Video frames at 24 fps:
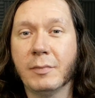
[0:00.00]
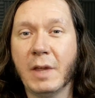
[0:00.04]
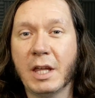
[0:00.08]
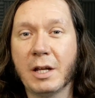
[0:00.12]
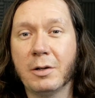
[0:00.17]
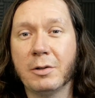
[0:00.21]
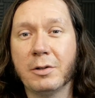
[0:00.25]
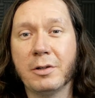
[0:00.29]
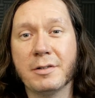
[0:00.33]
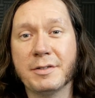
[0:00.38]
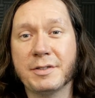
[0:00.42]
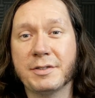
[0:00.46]

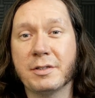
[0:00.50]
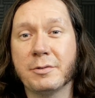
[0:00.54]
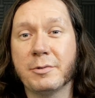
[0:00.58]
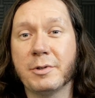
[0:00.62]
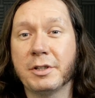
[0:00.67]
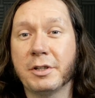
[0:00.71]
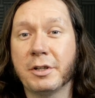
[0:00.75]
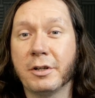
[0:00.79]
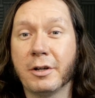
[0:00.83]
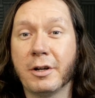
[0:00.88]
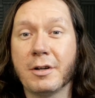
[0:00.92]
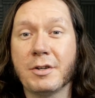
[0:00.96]
It'll also
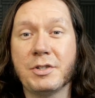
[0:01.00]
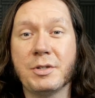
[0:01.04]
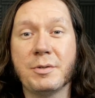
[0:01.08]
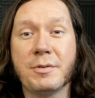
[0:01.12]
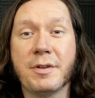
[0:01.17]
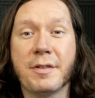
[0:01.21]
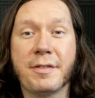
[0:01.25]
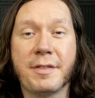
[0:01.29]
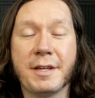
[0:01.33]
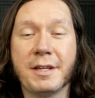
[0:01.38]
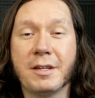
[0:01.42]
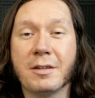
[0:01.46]
encourage you
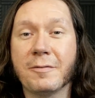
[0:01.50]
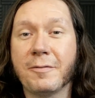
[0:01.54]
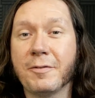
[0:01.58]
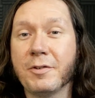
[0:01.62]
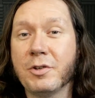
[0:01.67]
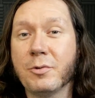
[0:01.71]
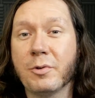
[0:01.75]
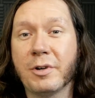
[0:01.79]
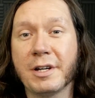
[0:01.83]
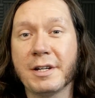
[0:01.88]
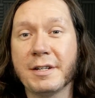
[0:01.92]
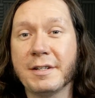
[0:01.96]
to think of
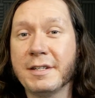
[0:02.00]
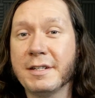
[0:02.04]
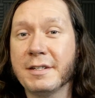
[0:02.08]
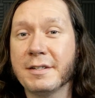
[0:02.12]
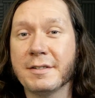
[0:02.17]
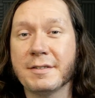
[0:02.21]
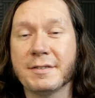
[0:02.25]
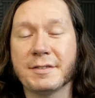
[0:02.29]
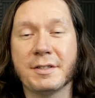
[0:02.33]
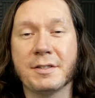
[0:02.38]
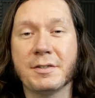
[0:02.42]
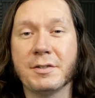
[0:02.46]
new
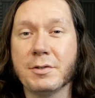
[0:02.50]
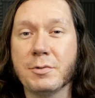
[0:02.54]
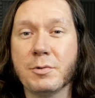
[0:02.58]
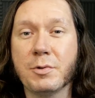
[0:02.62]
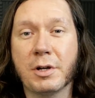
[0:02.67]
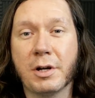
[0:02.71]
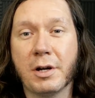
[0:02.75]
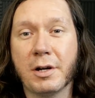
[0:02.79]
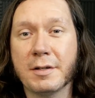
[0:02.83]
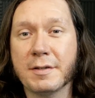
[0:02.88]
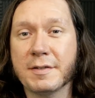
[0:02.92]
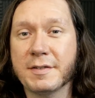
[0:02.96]
ideas and new
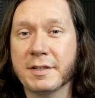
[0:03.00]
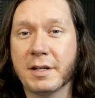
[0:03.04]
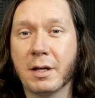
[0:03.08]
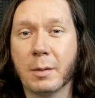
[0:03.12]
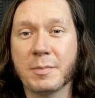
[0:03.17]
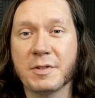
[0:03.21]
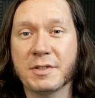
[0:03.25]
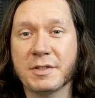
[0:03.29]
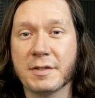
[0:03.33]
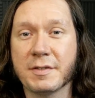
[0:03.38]
concepts.